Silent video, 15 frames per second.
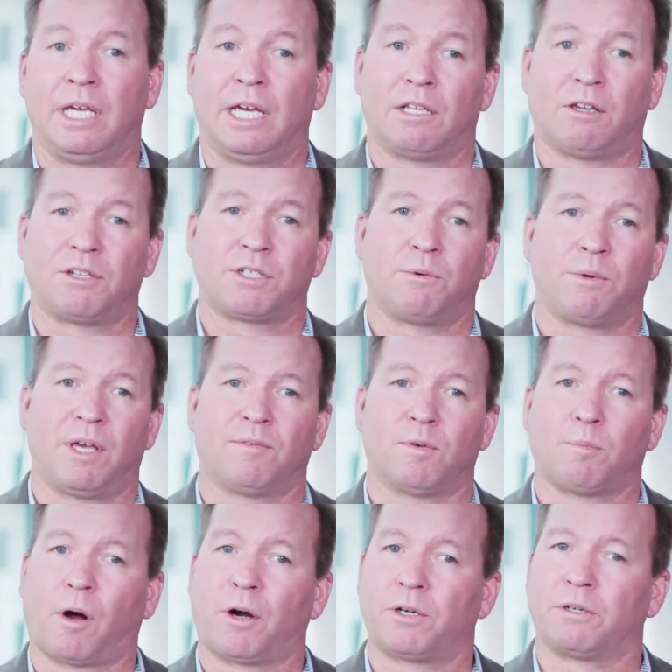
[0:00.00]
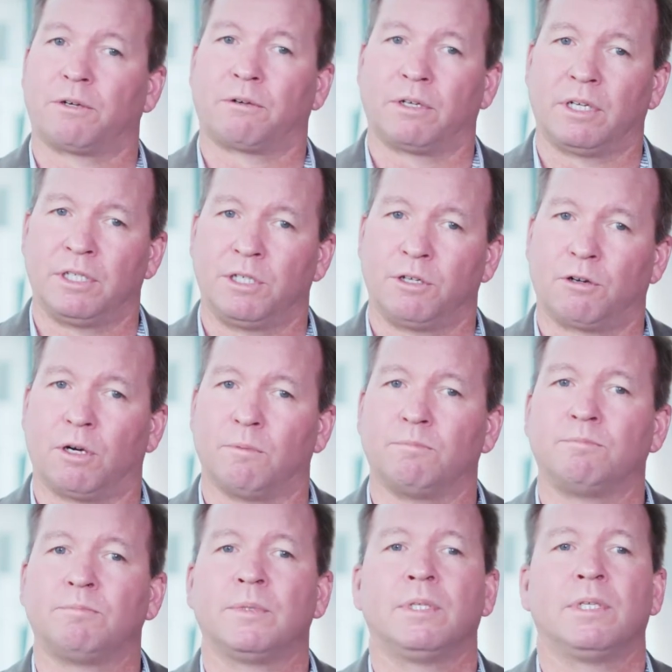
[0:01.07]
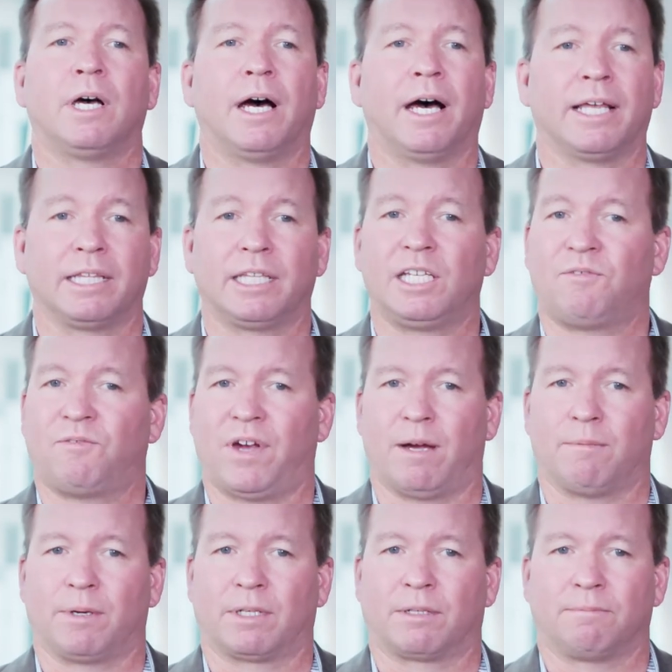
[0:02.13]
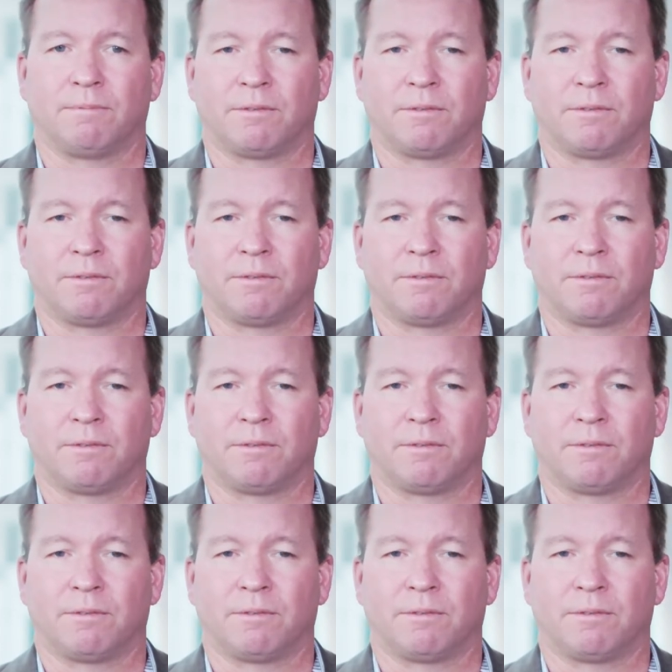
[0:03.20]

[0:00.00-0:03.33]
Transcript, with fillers: And also, we have a partner in Europe, uh, Lead Fabric.